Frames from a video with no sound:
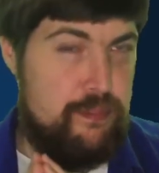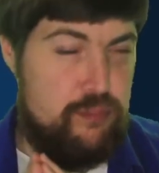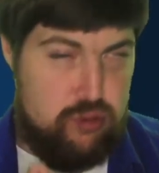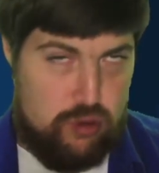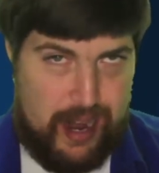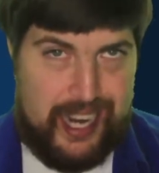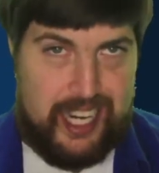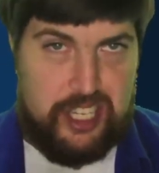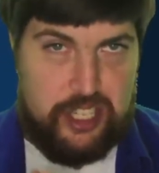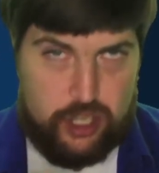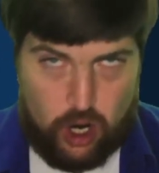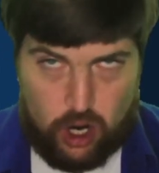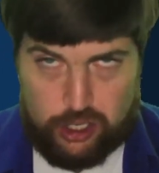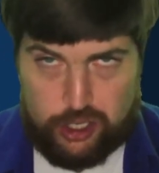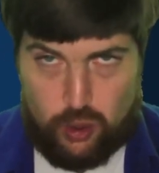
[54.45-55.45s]
break
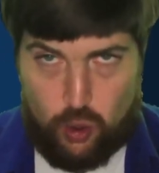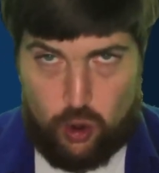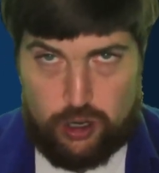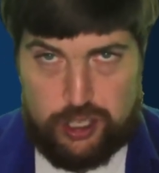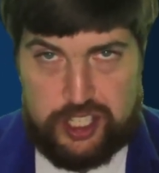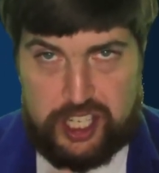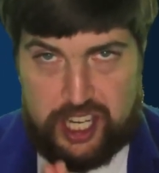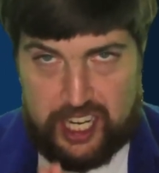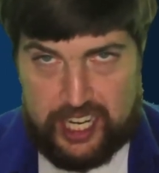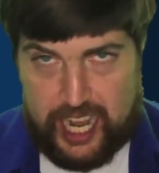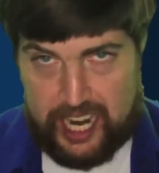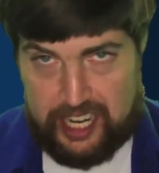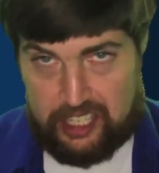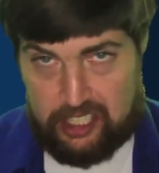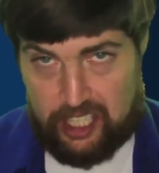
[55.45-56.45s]
Star Tours
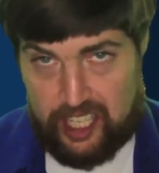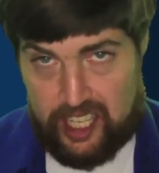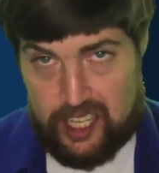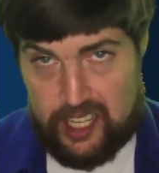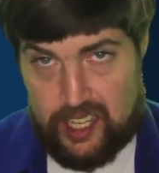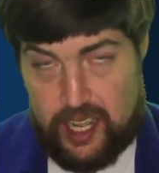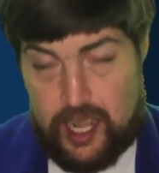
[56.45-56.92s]
canonically.